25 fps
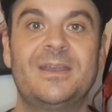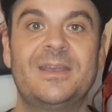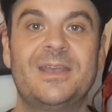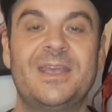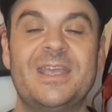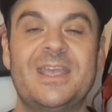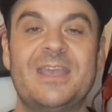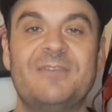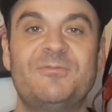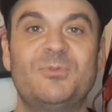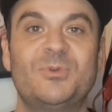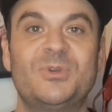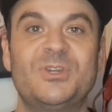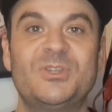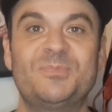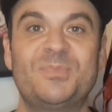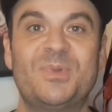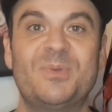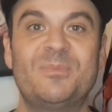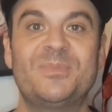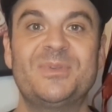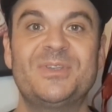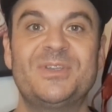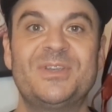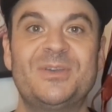Hey everyone, it's
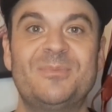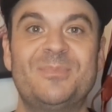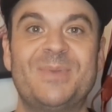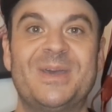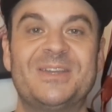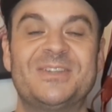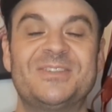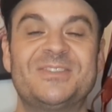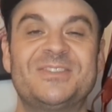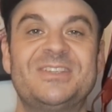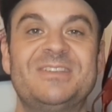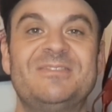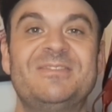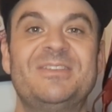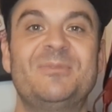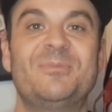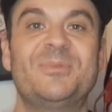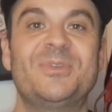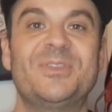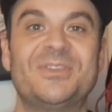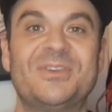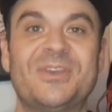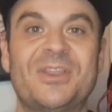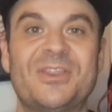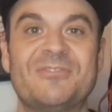Bumpy here, back this evening
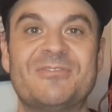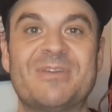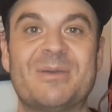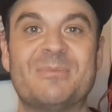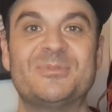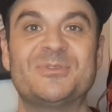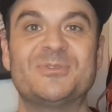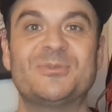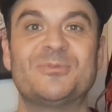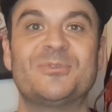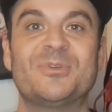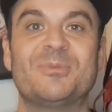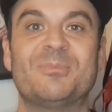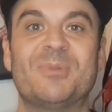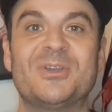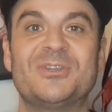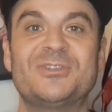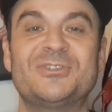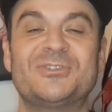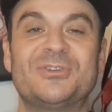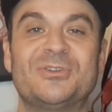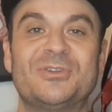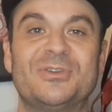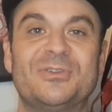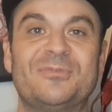with another episode of my
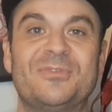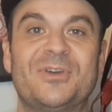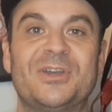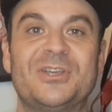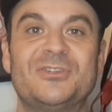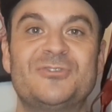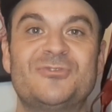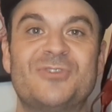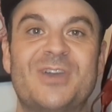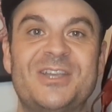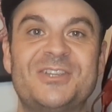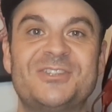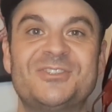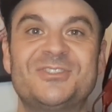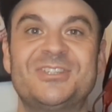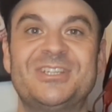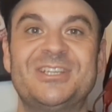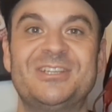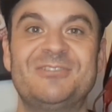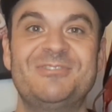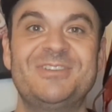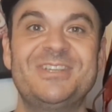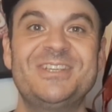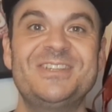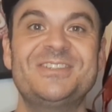Certified Trash
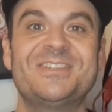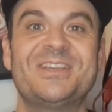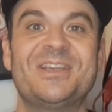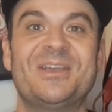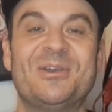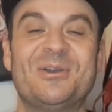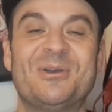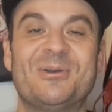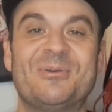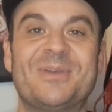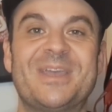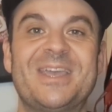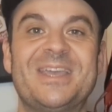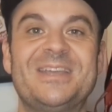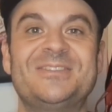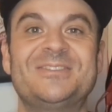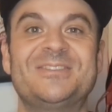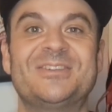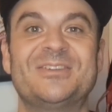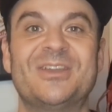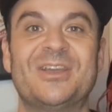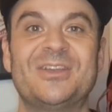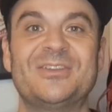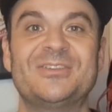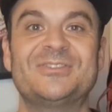series. Okay,
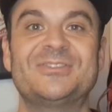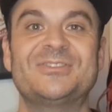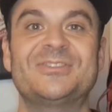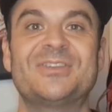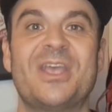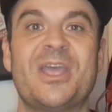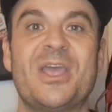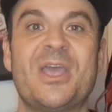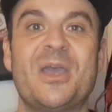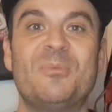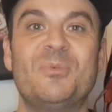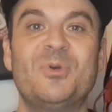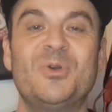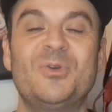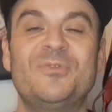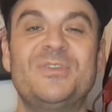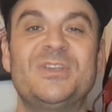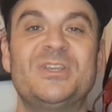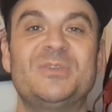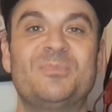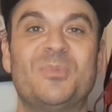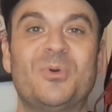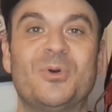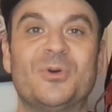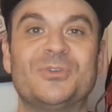tonight's movie
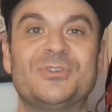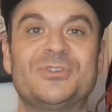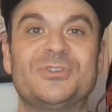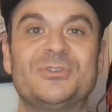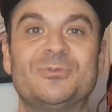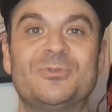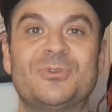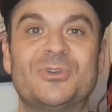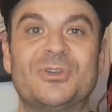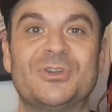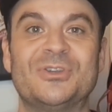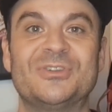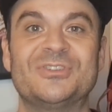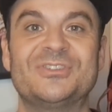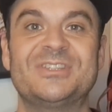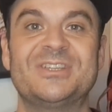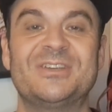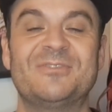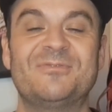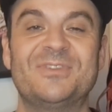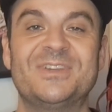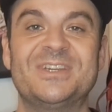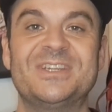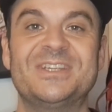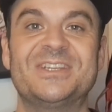is brought to you courtesy
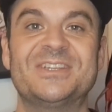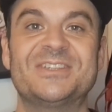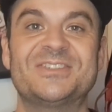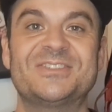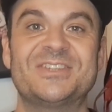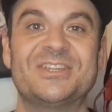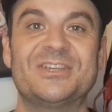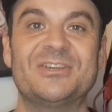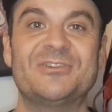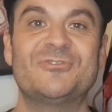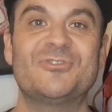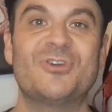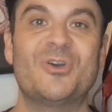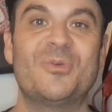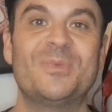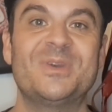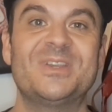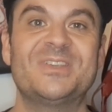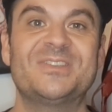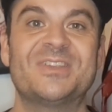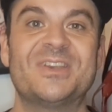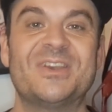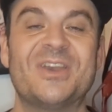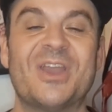of Vinegar Syndrome, and it's a